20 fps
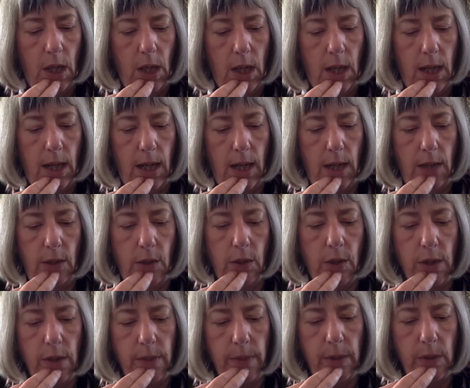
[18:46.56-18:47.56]
You're
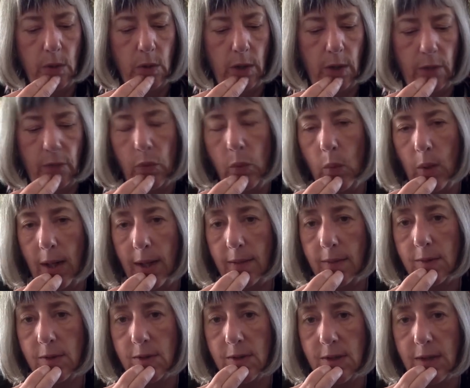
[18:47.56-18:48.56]
going to be looking for
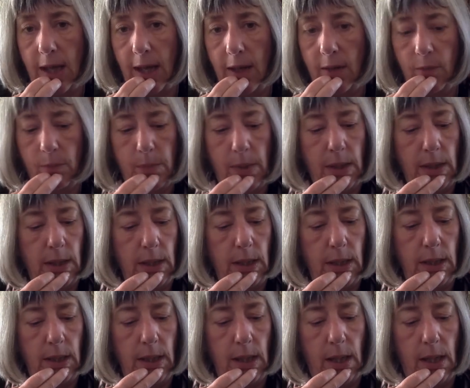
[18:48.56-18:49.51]
ways to save money.